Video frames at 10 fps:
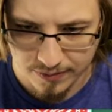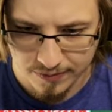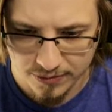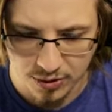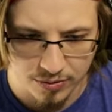
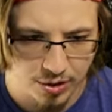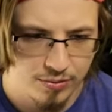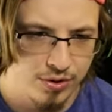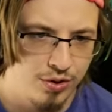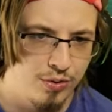So new,
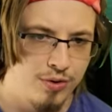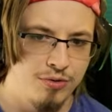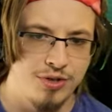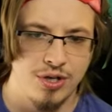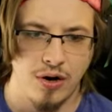new, new
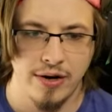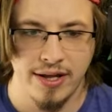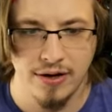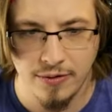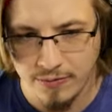start
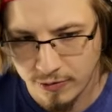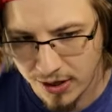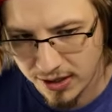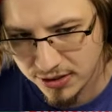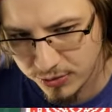here,
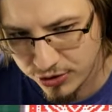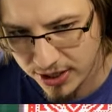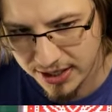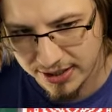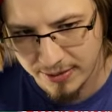right? So we're trying
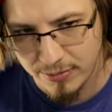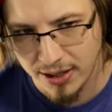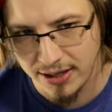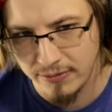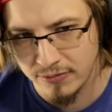to get
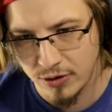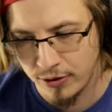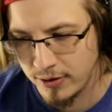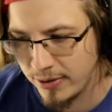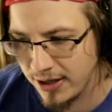money, earn
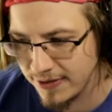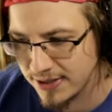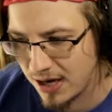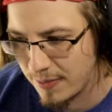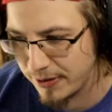the money in the
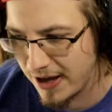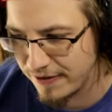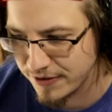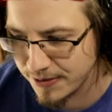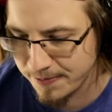top left.